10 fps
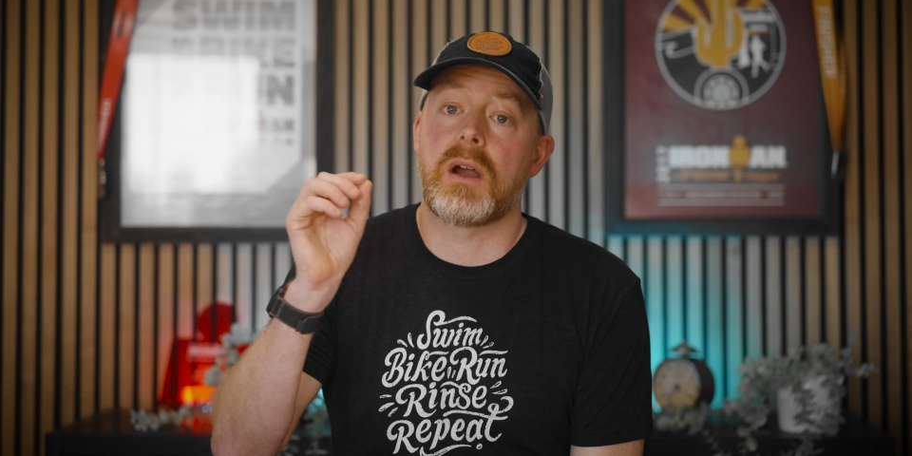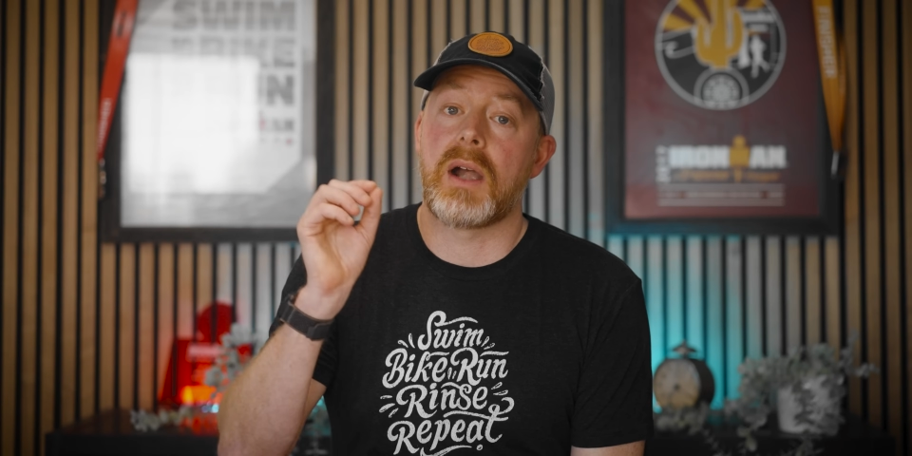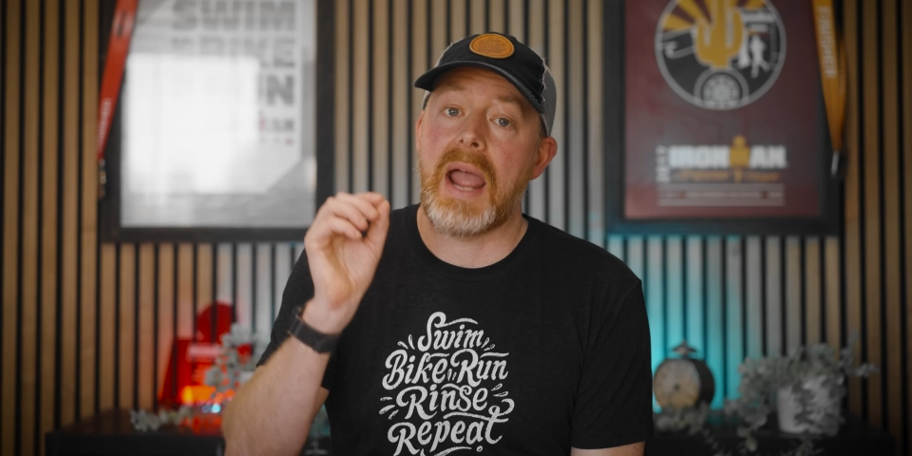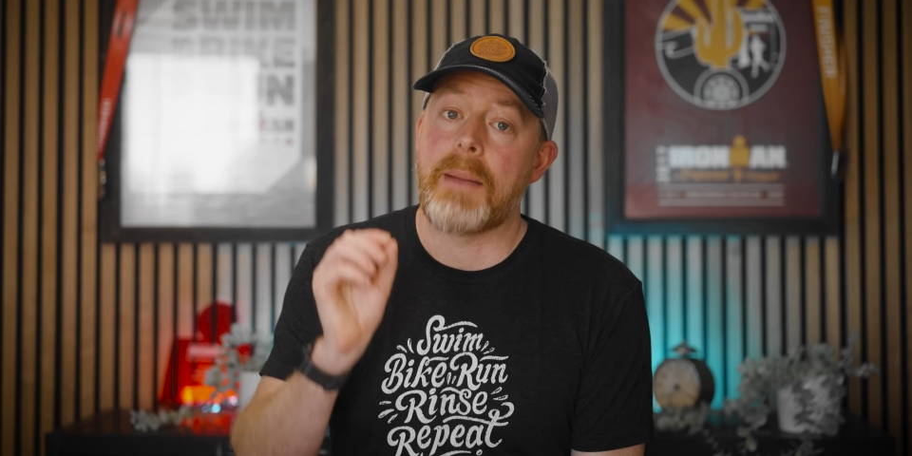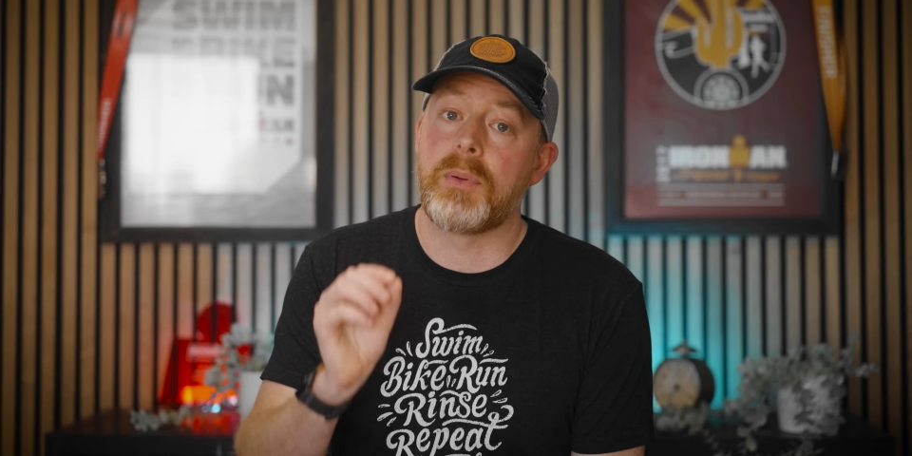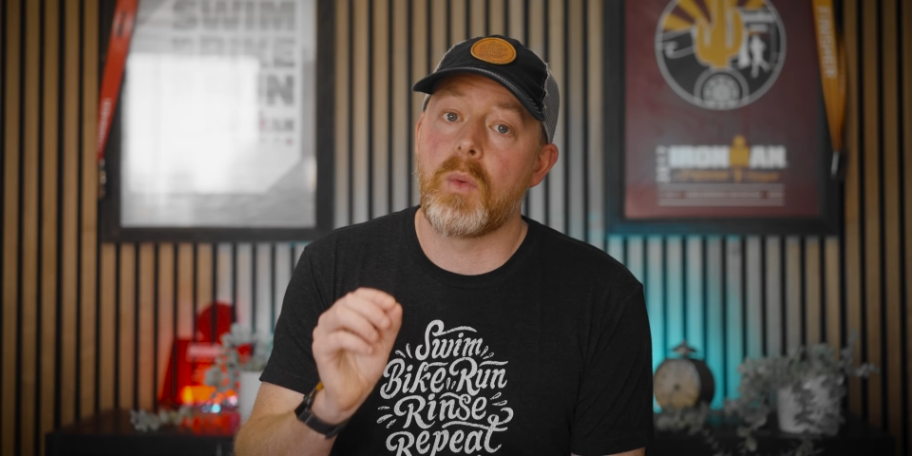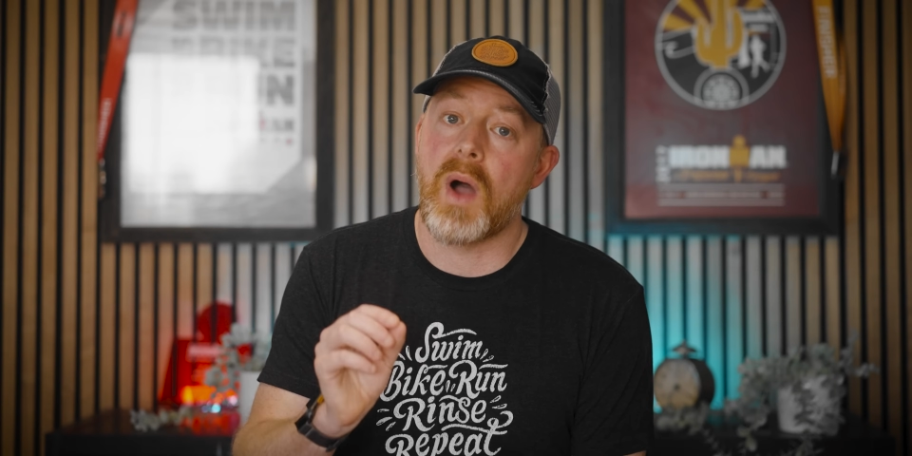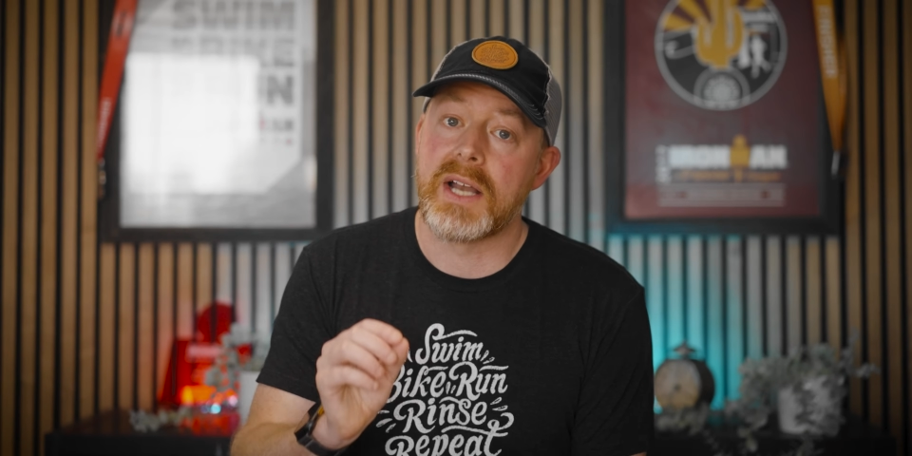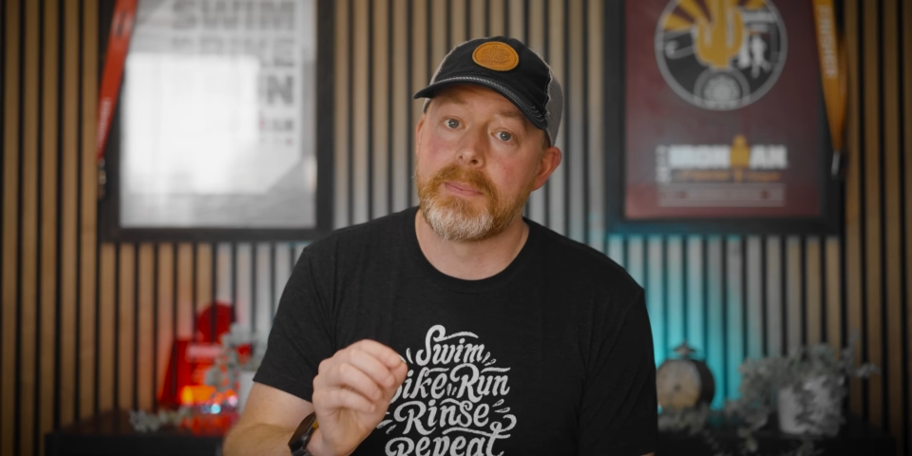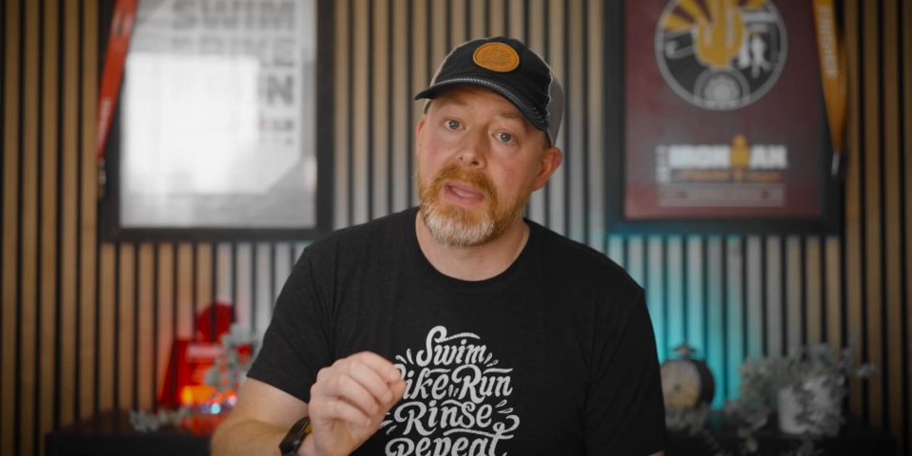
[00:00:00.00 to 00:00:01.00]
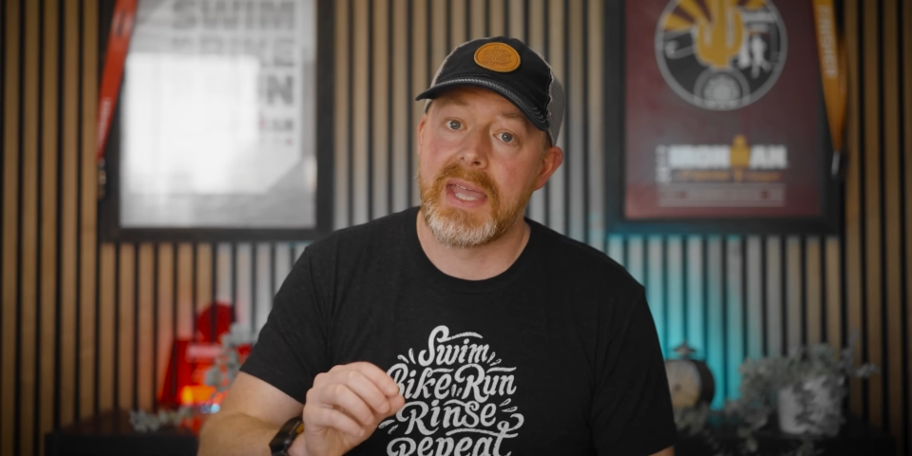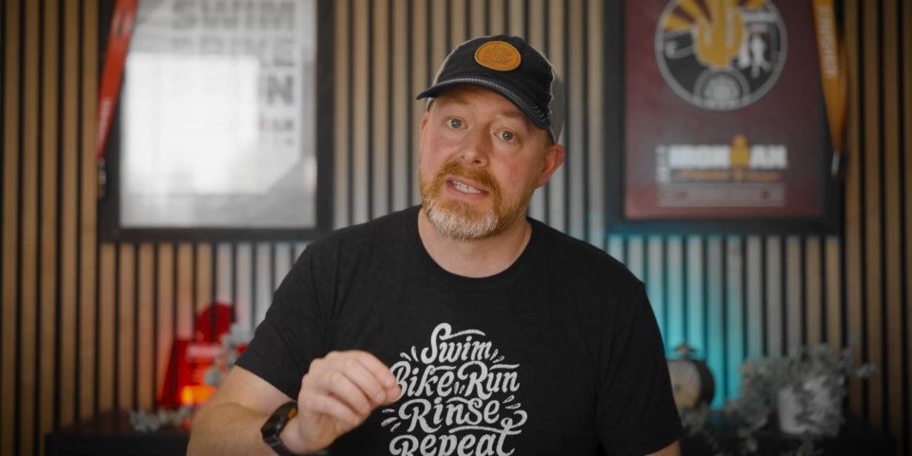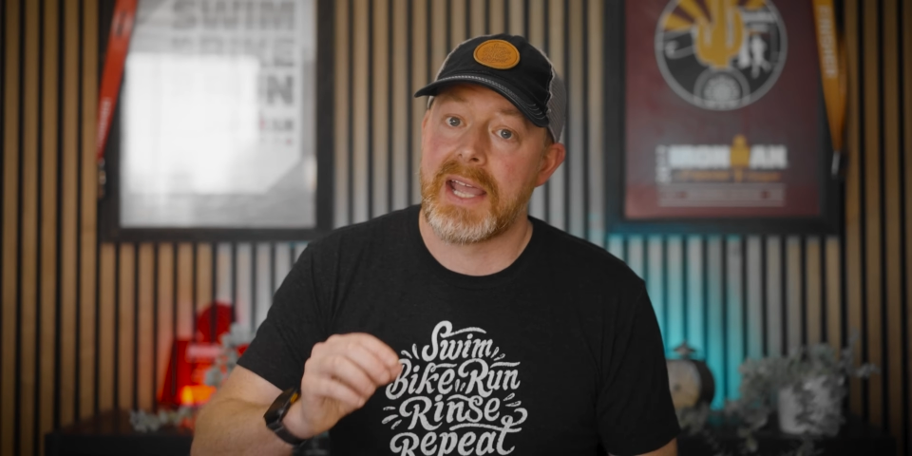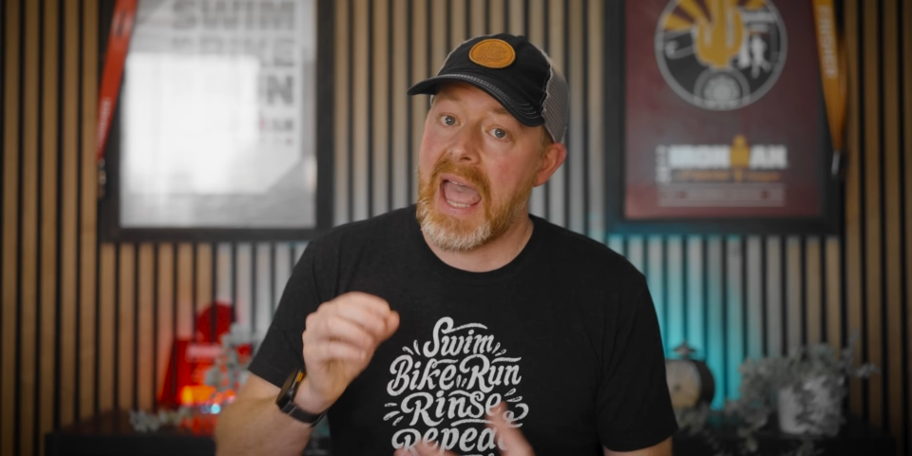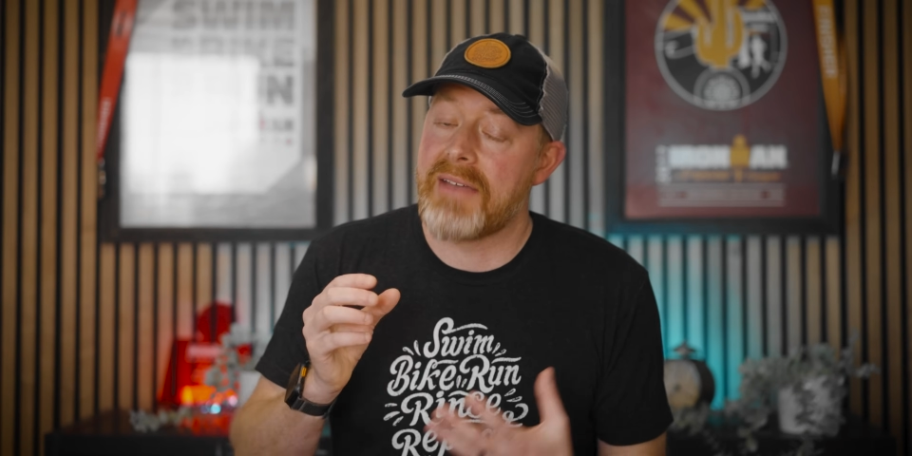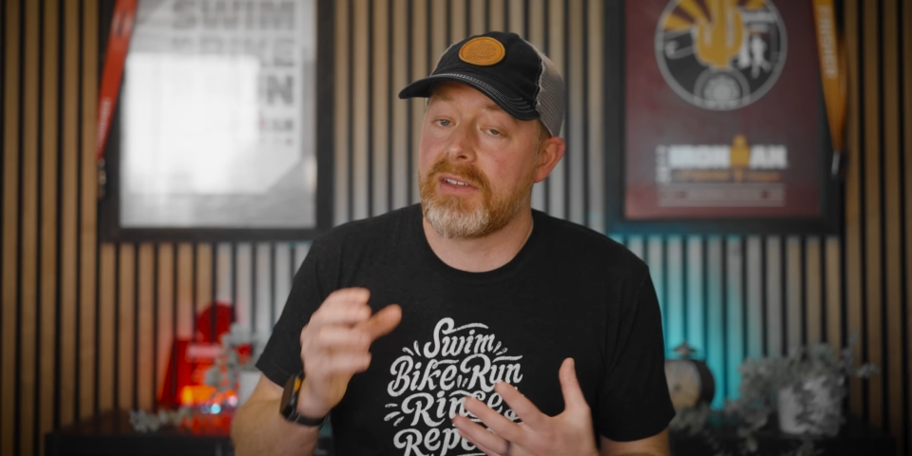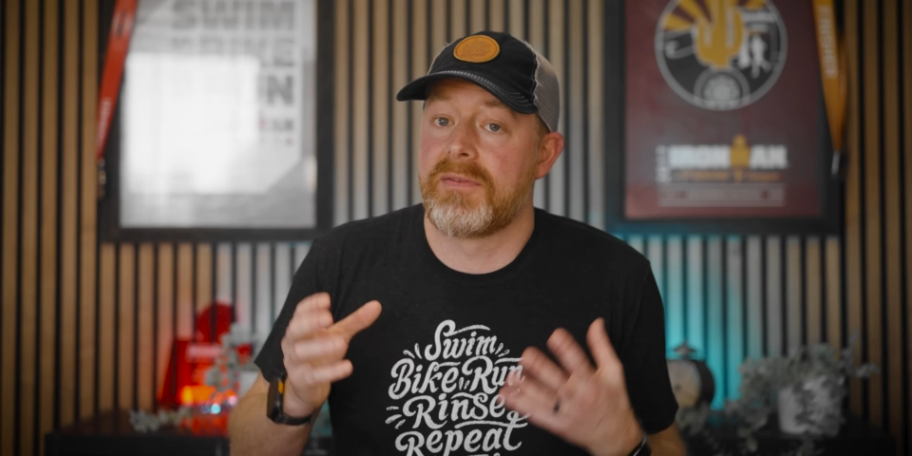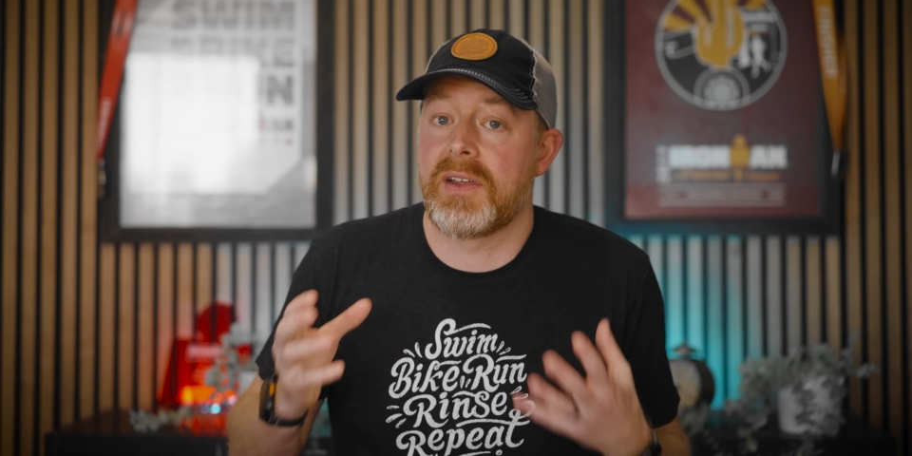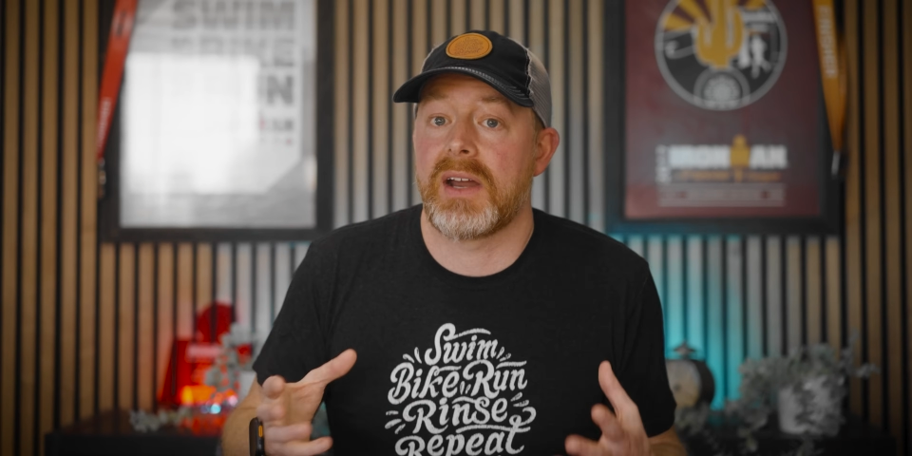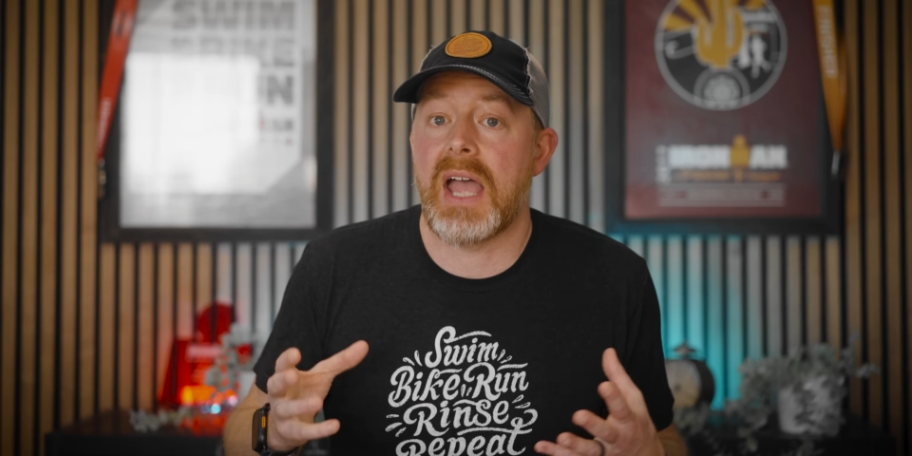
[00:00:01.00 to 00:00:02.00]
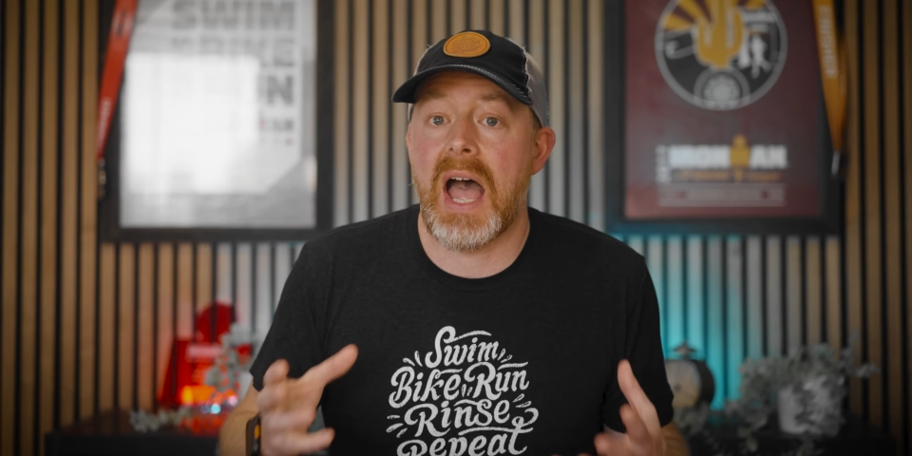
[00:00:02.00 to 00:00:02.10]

our Apple Watch bands have a very